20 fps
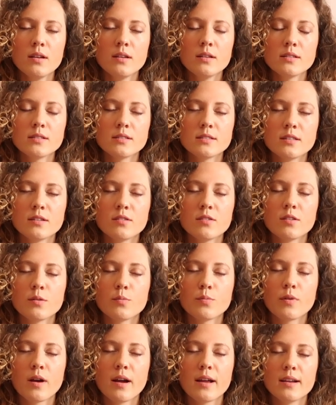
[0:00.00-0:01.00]
Still the
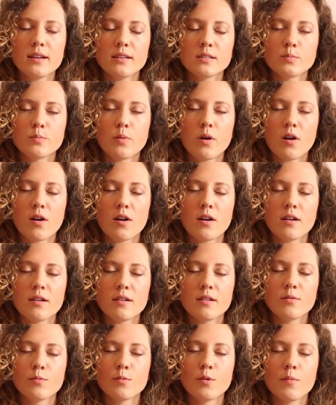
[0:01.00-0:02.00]
brightest part
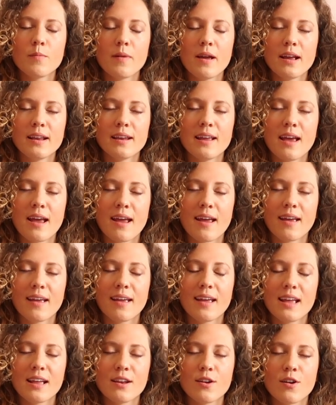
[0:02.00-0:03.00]
remaining
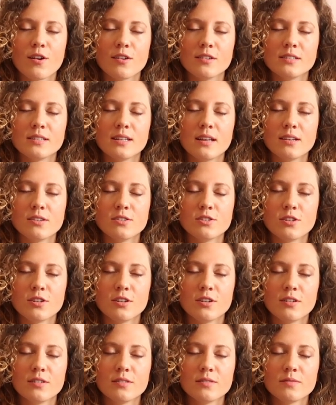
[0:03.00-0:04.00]
in our
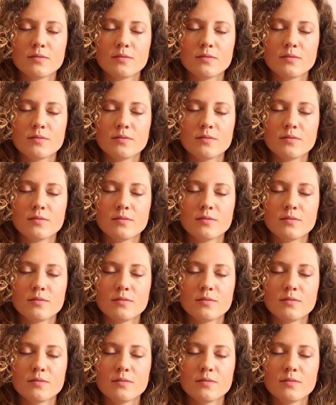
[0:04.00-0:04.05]
center.